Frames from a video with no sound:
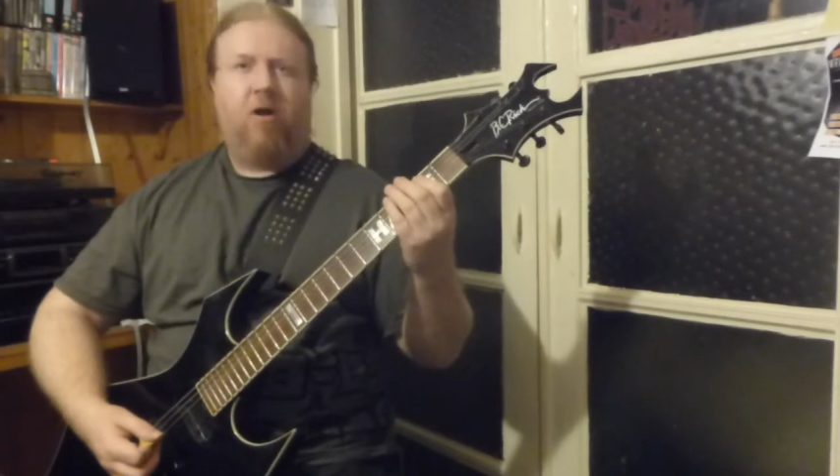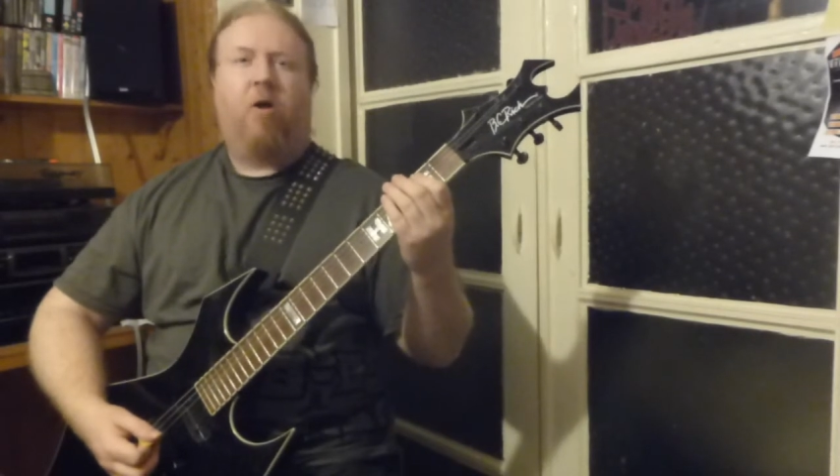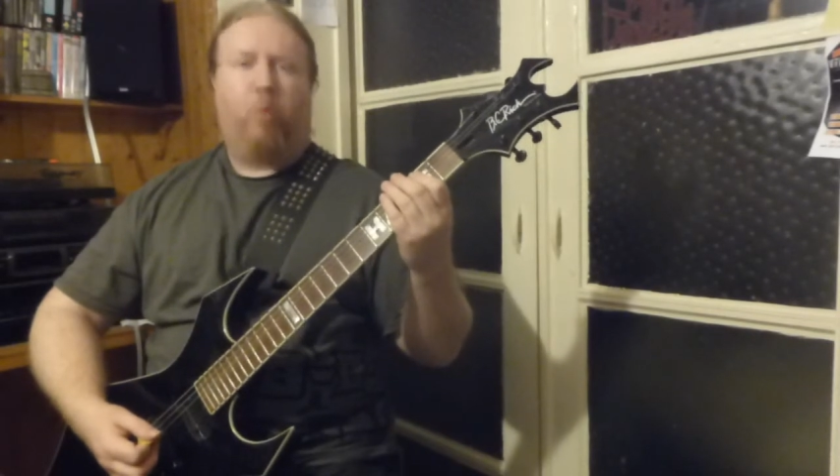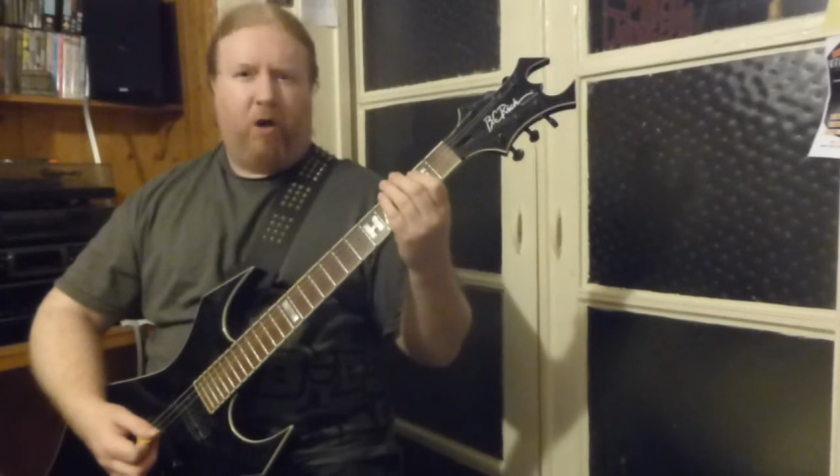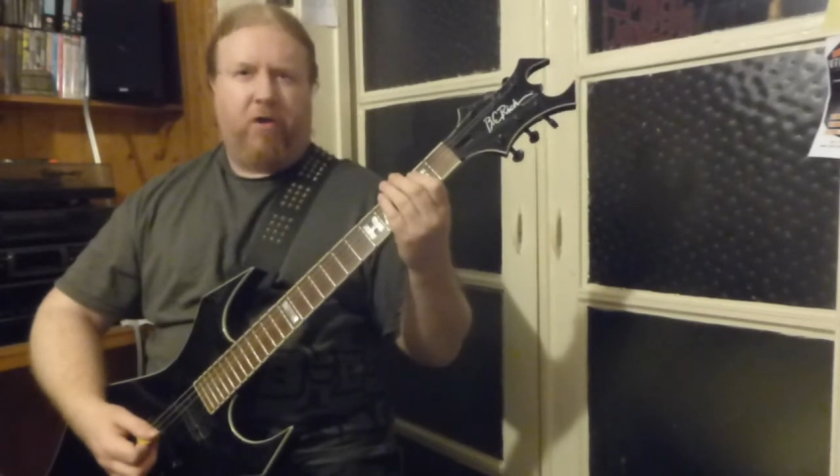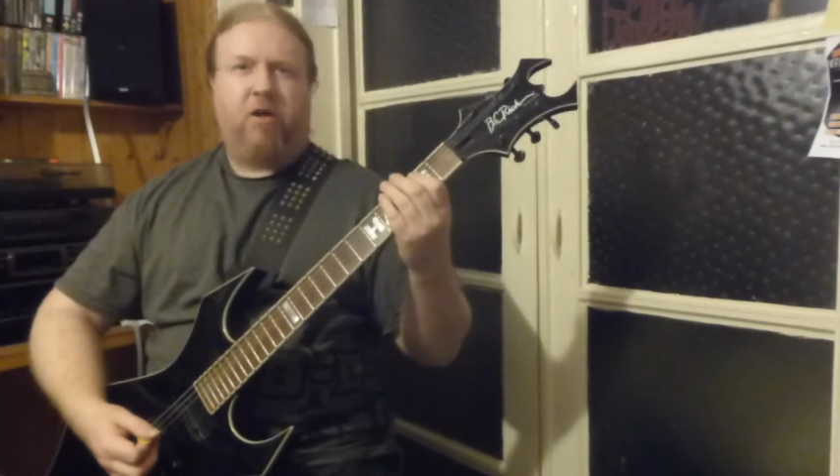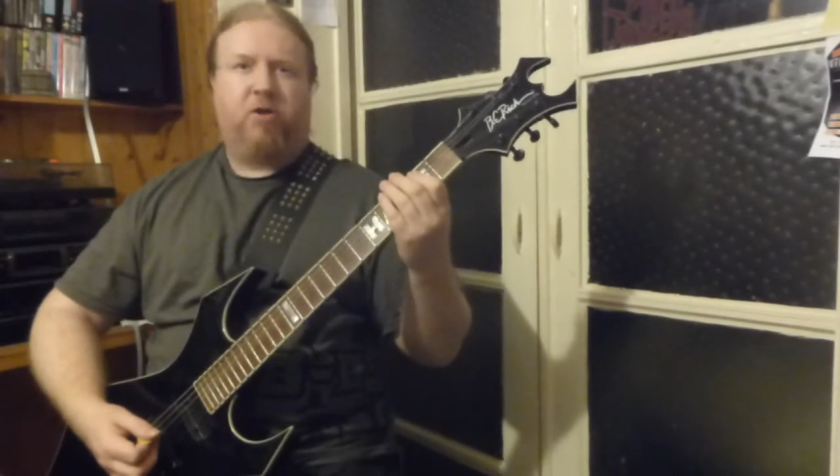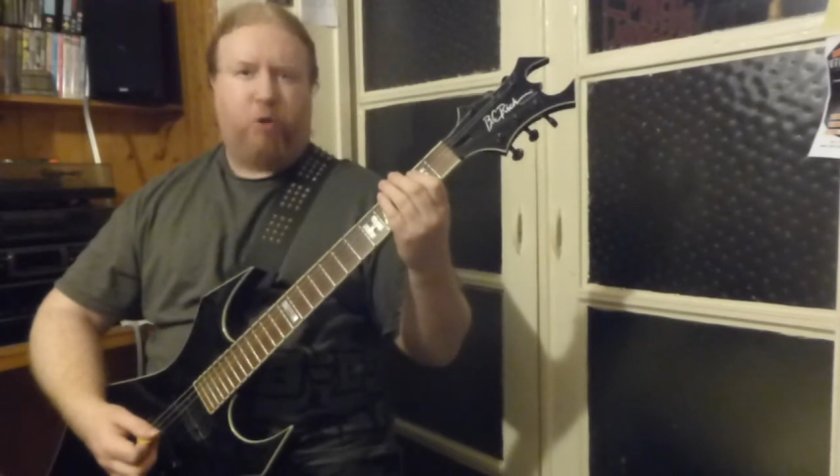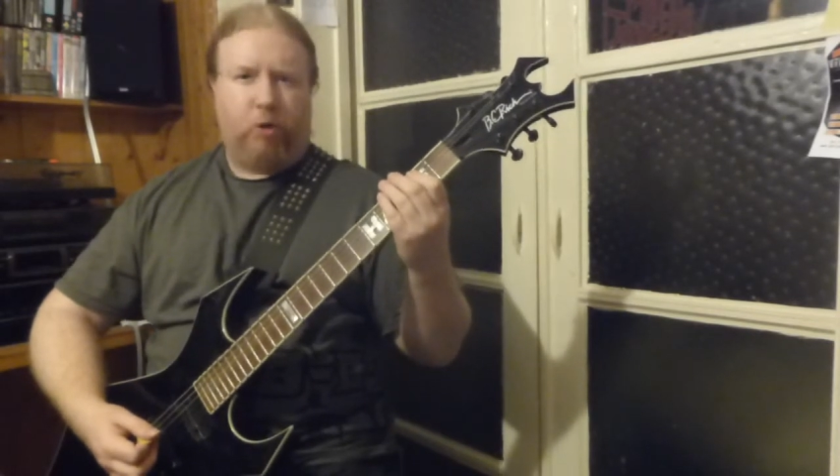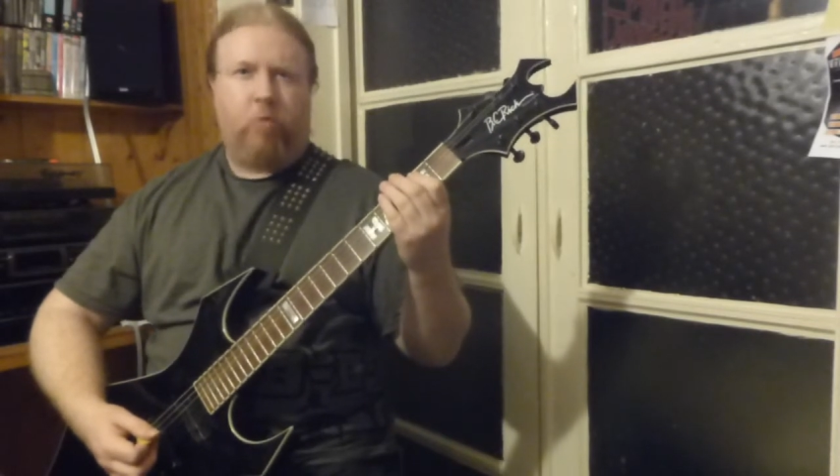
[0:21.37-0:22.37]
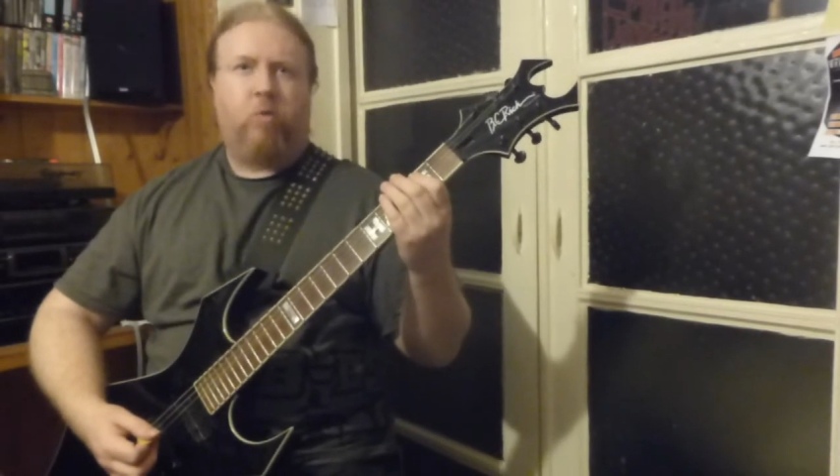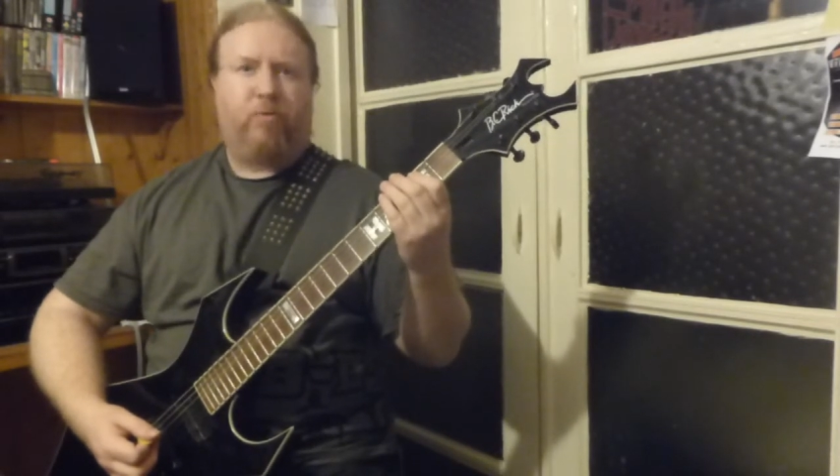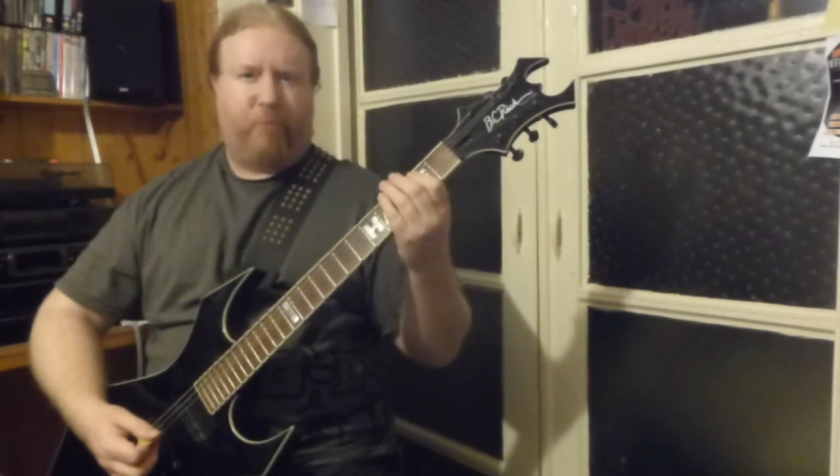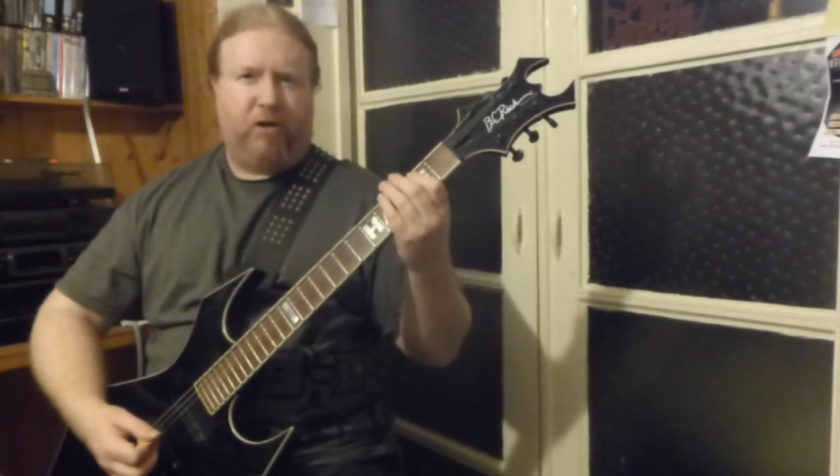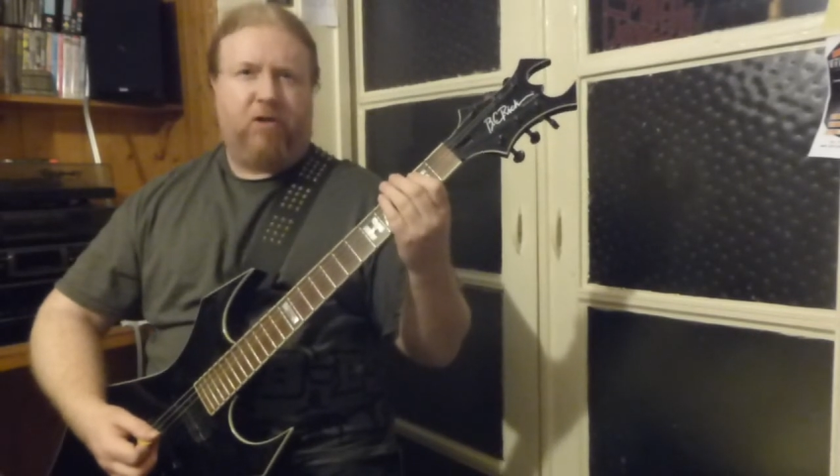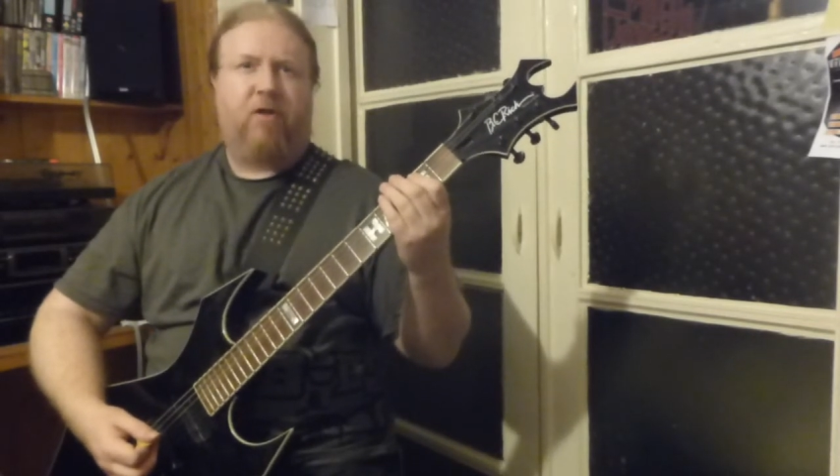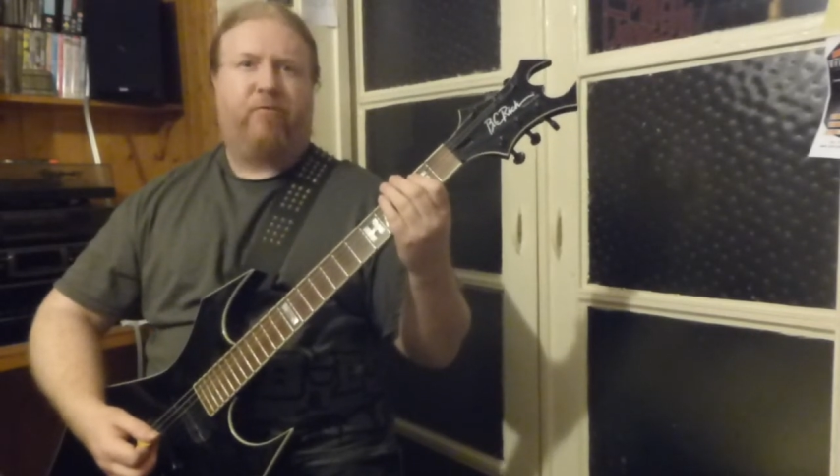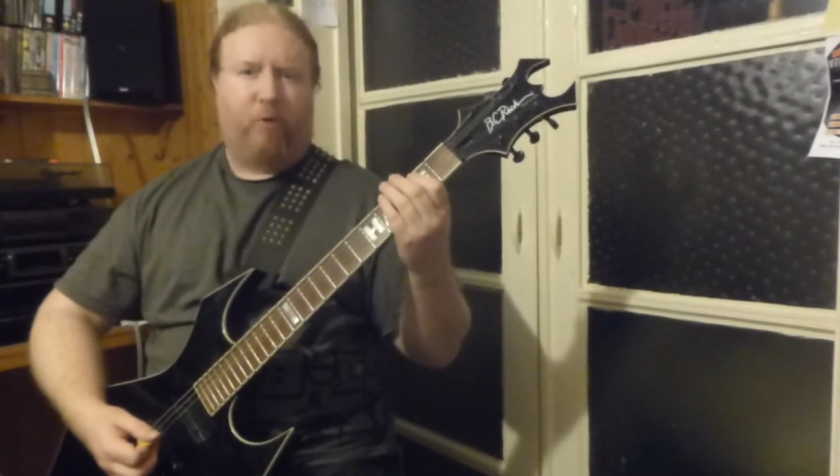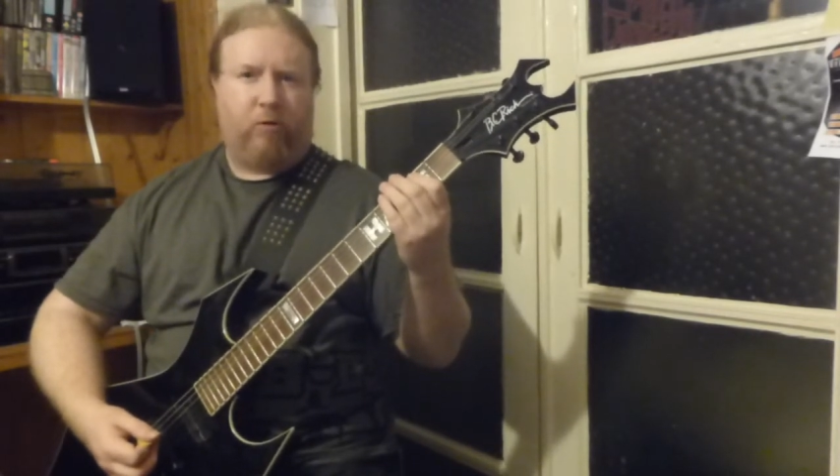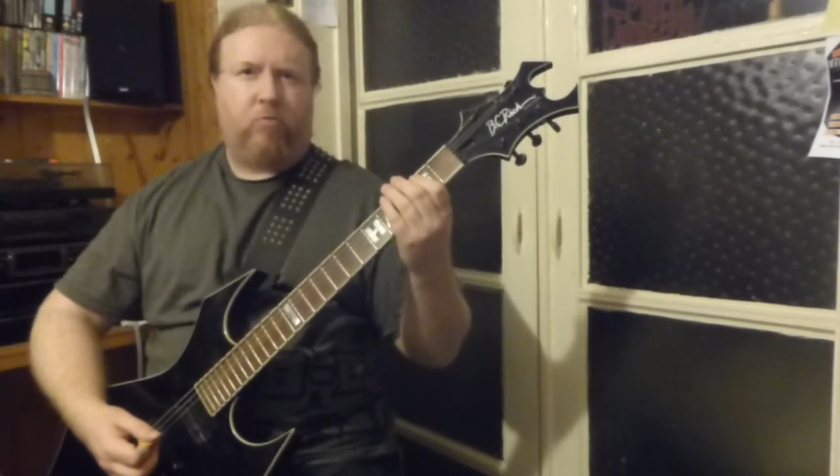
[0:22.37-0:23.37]
a 1, a 2, a 3, a
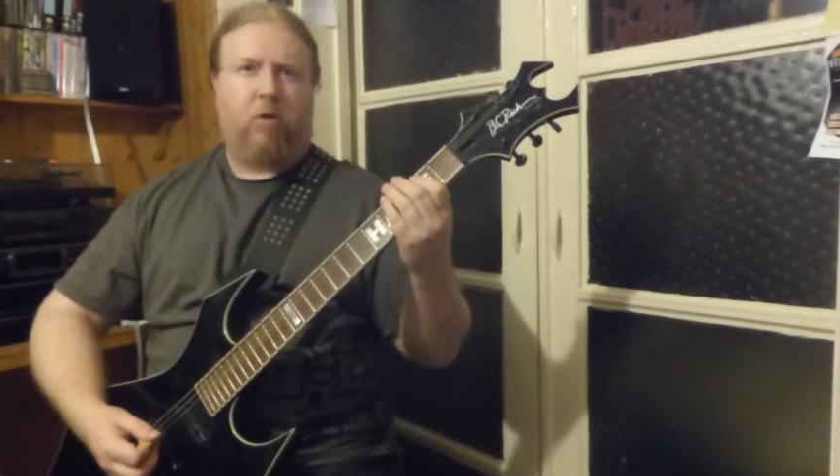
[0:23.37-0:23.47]
4,